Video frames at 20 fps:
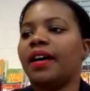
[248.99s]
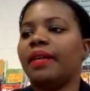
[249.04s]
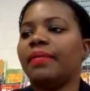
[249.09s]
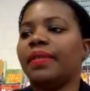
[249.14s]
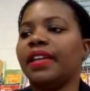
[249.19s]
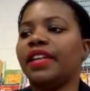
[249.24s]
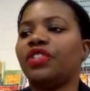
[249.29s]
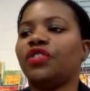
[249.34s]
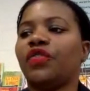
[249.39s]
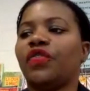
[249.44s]

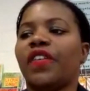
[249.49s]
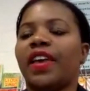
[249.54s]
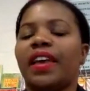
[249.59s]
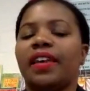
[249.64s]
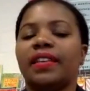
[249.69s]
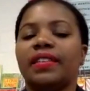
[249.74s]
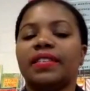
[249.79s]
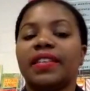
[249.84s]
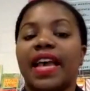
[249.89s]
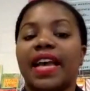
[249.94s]
Each
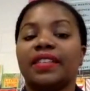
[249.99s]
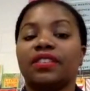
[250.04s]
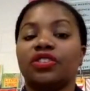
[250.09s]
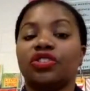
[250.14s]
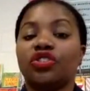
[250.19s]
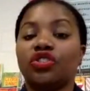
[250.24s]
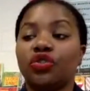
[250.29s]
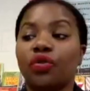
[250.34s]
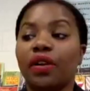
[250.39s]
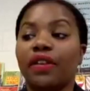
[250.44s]
phase has a
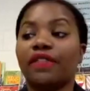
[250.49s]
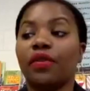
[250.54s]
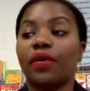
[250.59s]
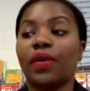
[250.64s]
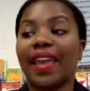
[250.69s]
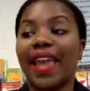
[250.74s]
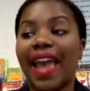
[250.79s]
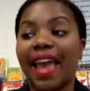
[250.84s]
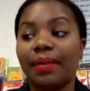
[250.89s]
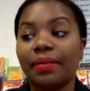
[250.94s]
short
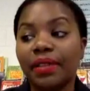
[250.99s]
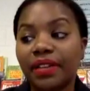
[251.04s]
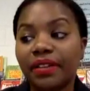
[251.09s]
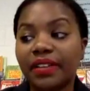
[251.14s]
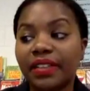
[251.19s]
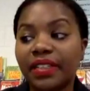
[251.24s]
vocabulary